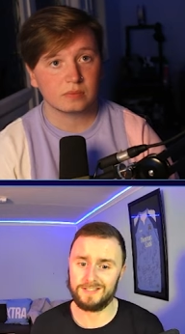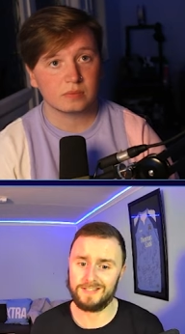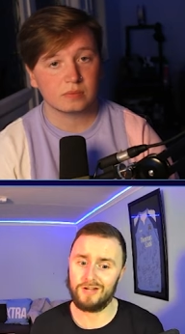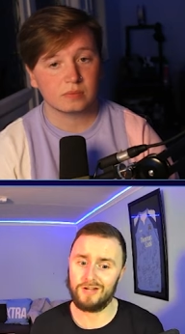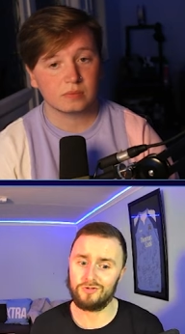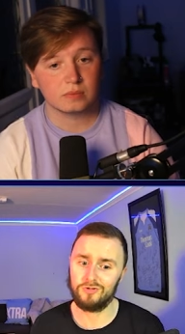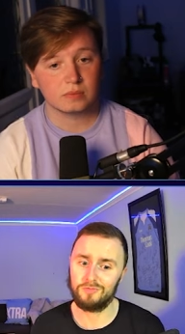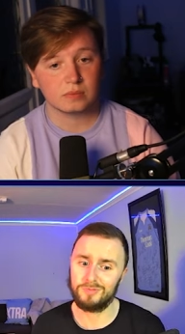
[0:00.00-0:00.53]
Speaker 1: his
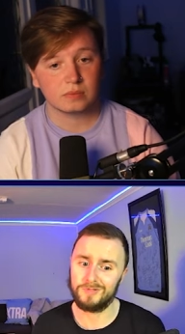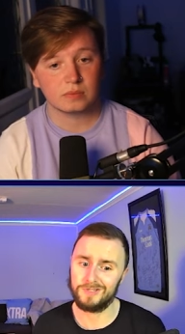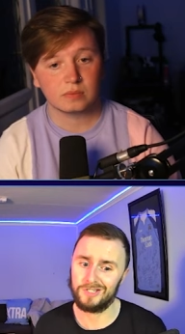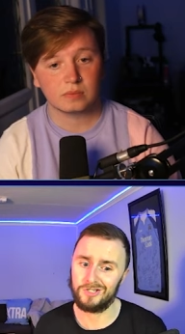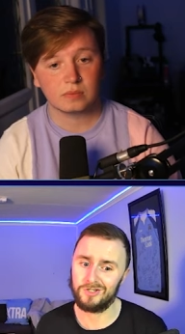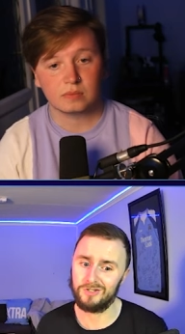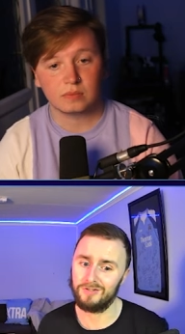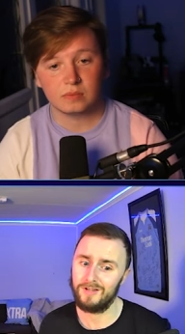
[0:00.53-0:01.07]
natural
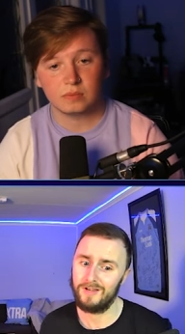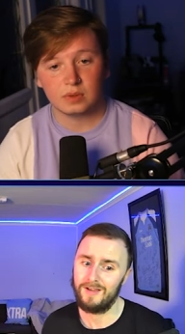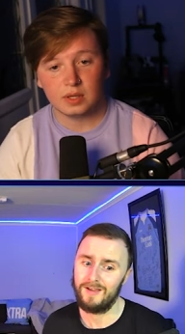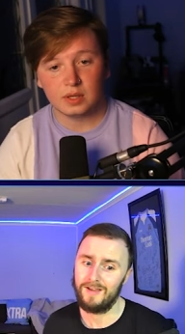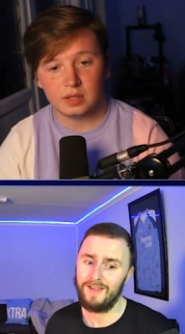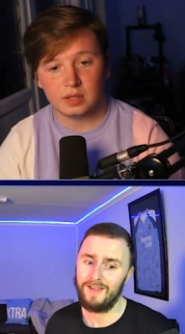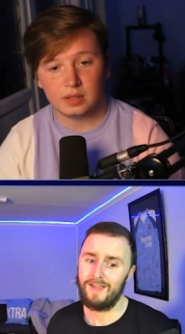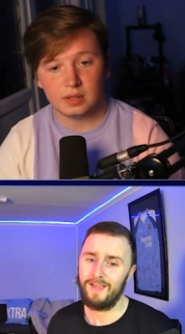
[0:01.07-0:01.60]
position.
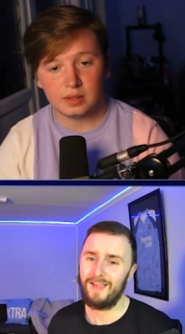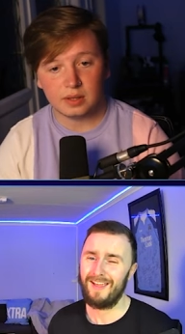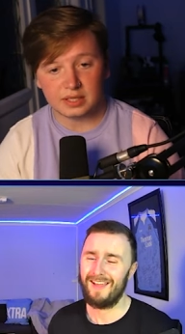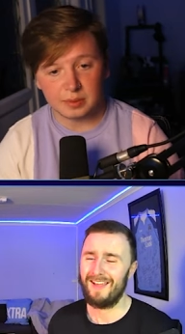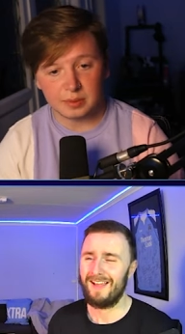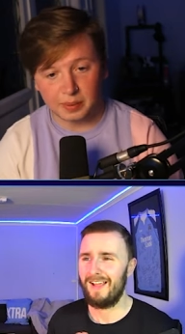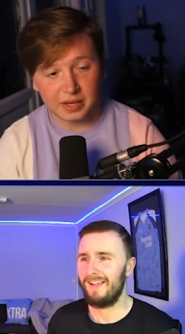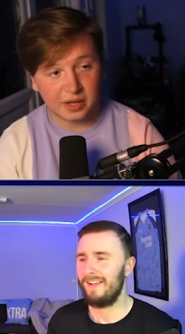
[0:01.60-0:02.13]

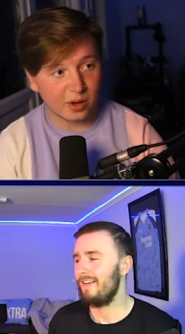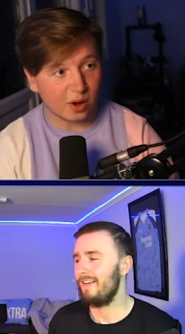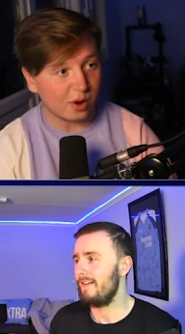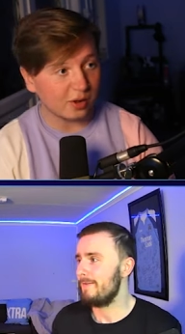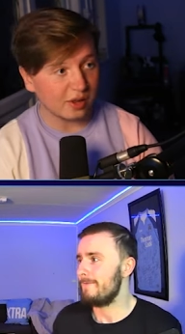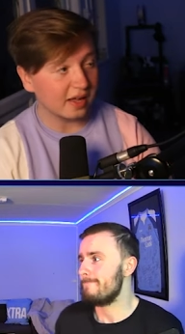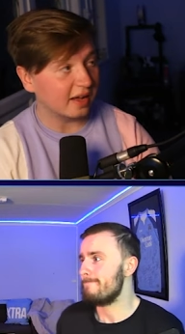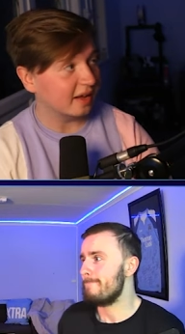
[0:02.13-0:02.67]
Speaker 2: That's a big
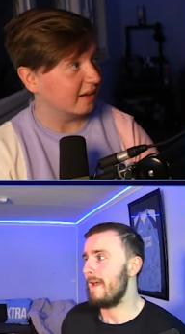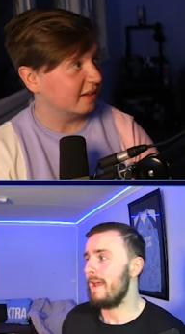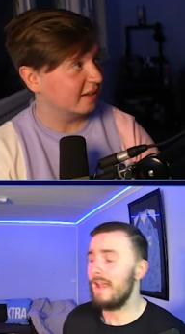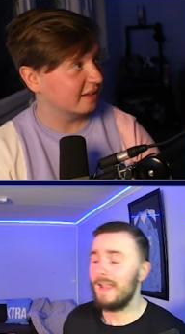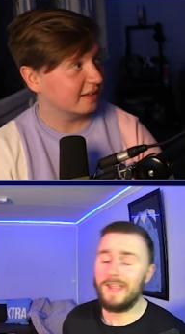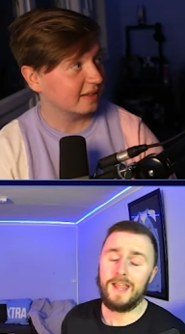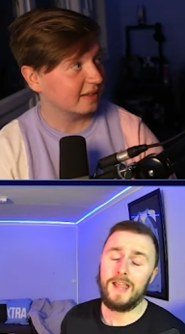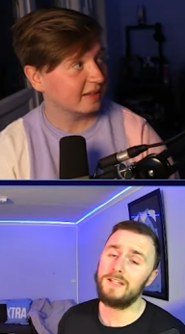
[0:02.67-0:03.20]
call, that.
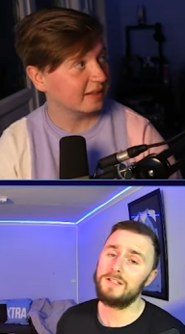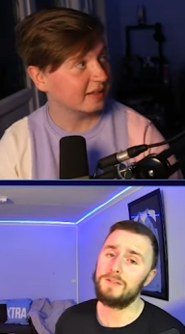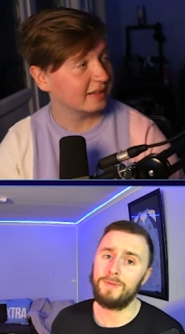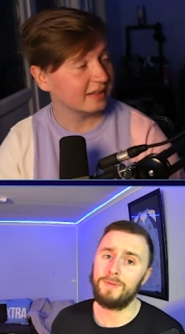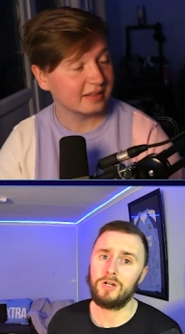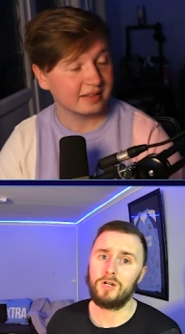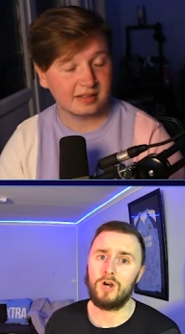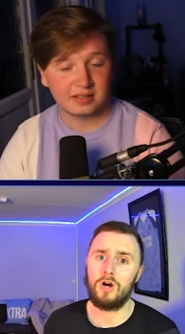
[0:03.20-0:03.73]
Speaker 1: It is a
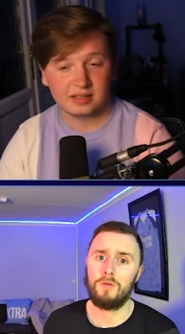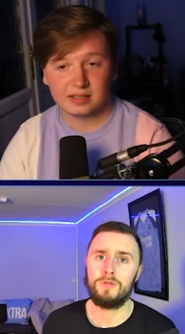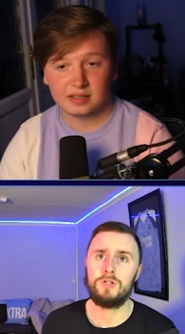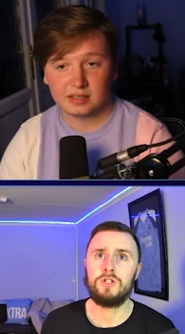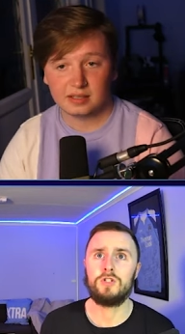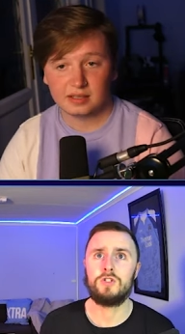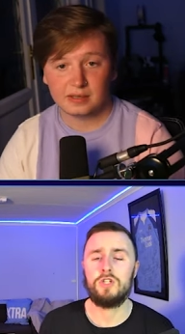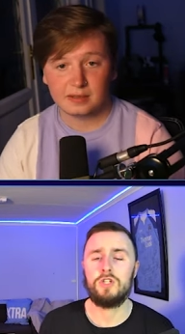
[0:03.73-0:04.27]
big call
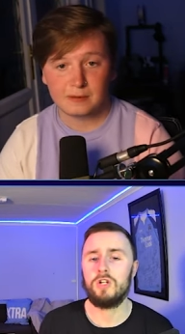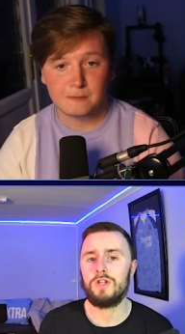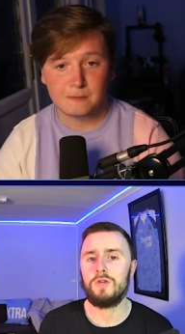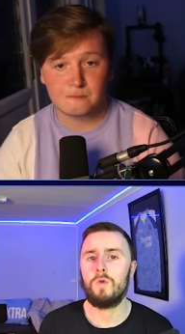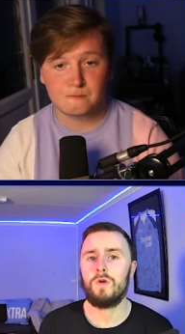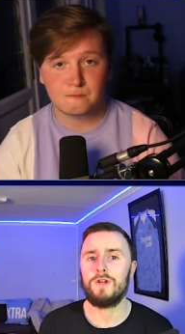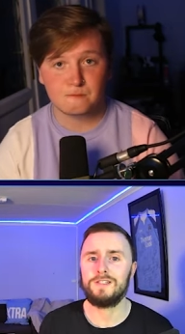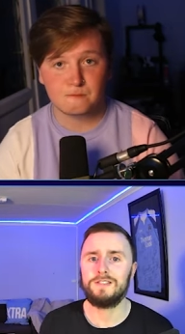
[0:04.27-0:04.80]
because you know
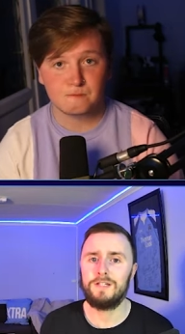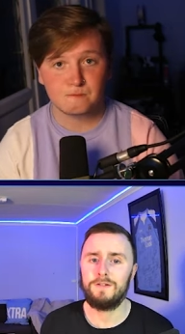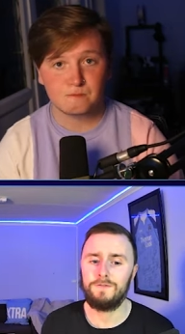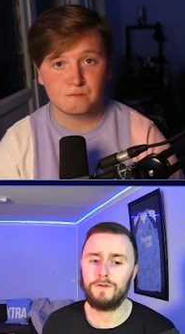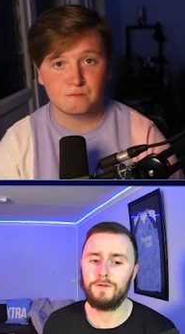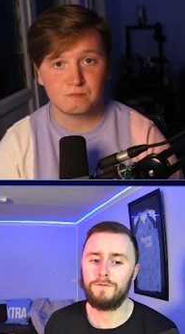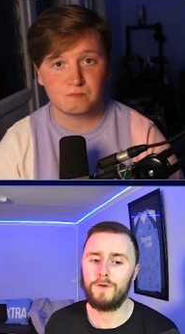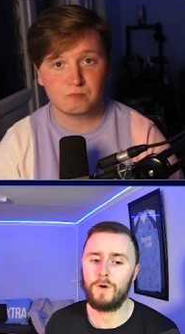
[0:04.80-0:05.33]
you want to see
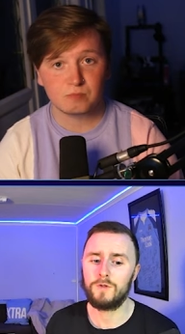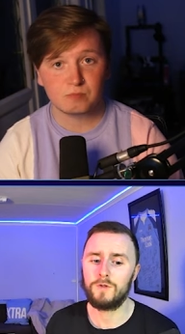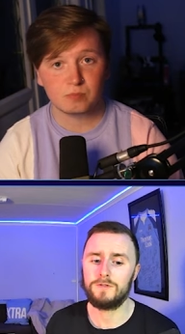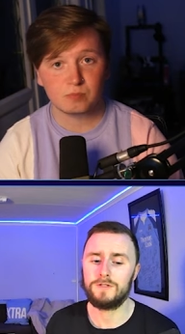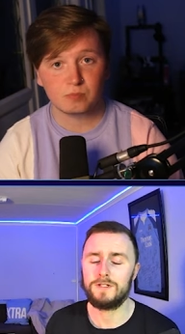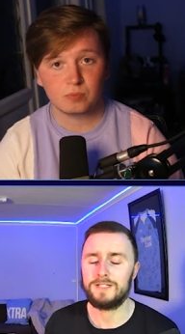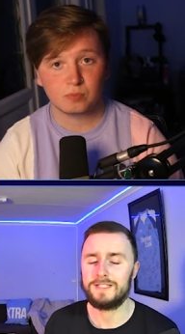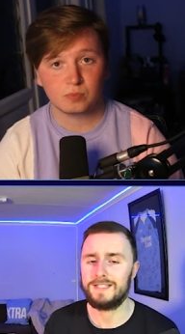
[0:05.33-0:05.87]
Phil
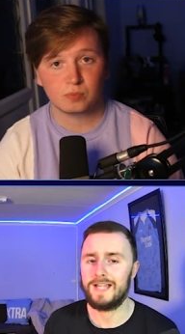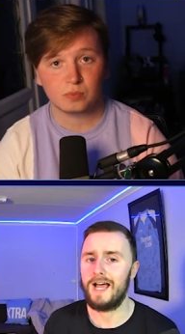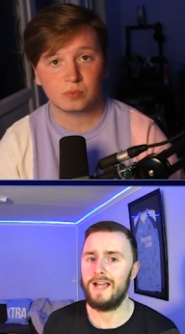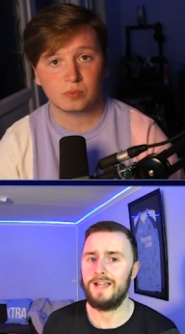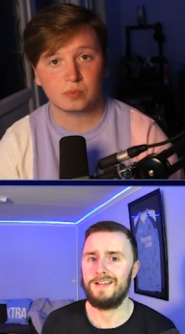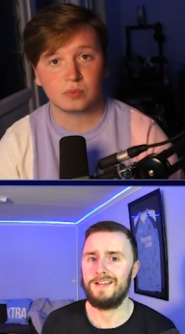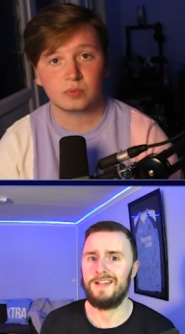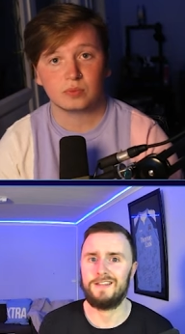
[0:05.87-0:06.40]
Foden
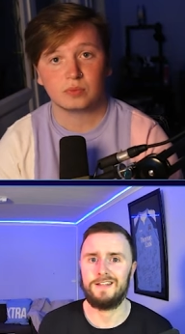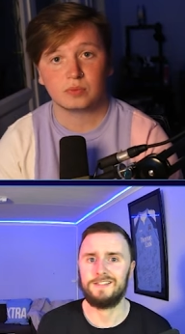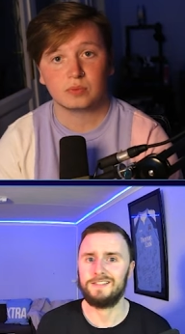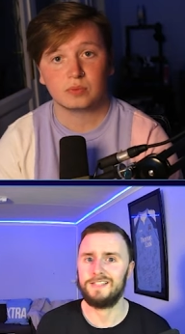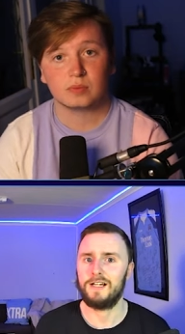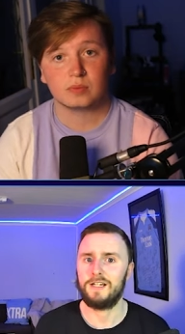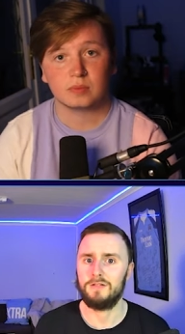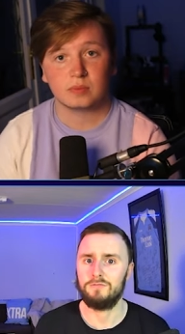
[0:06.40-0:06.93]
starting in the
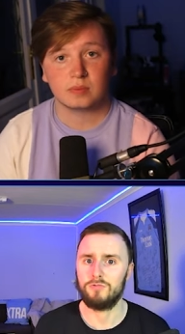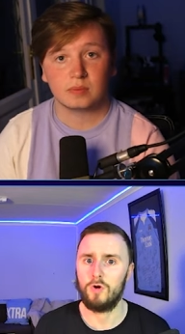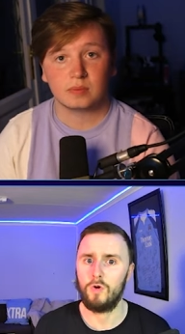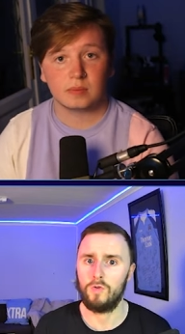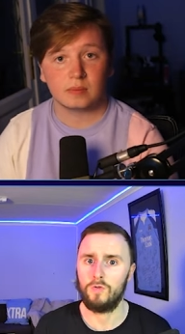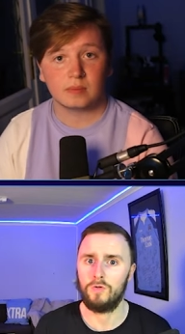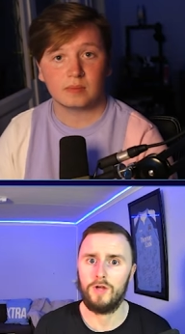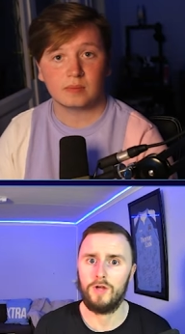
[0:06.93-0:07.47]
attacking
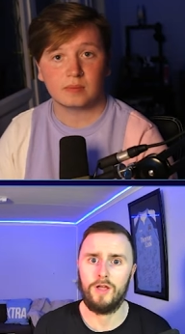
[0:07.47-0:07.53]
role.